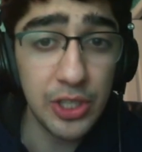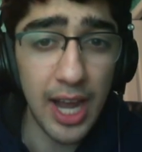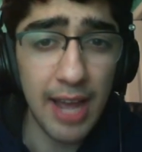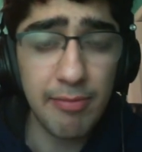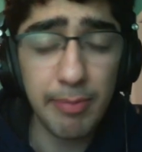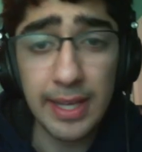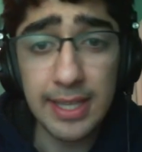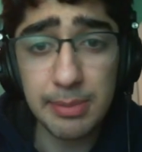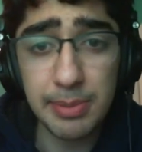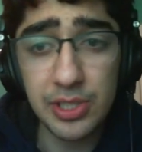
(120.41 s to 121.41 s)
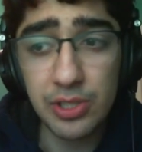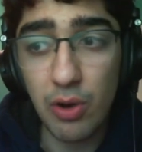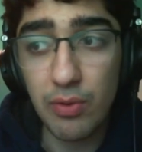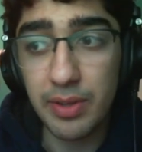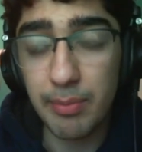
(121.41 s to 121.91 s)
I've played this position
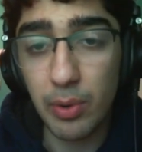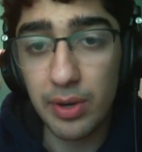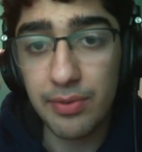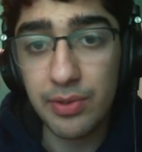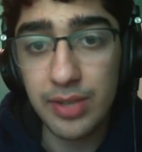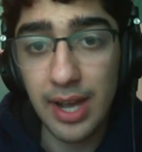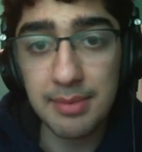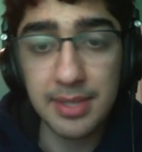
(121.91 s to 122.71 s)
over the board a few times, and